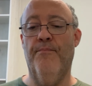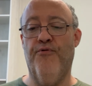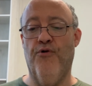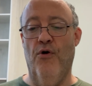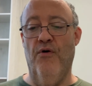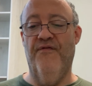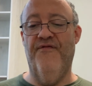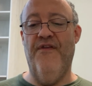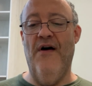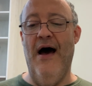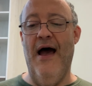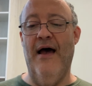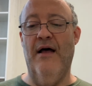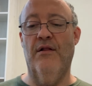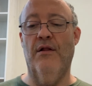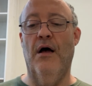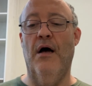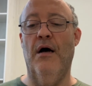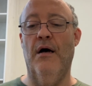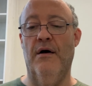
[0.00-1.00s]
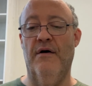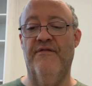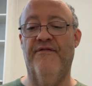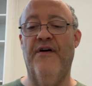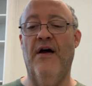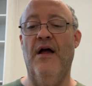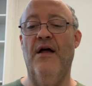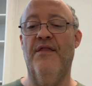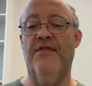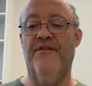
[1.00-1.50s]
profile of
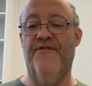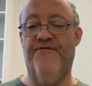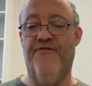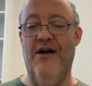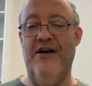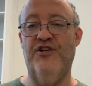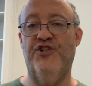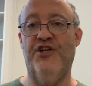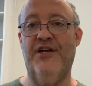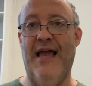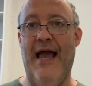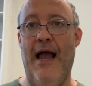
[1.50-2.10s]
the fresh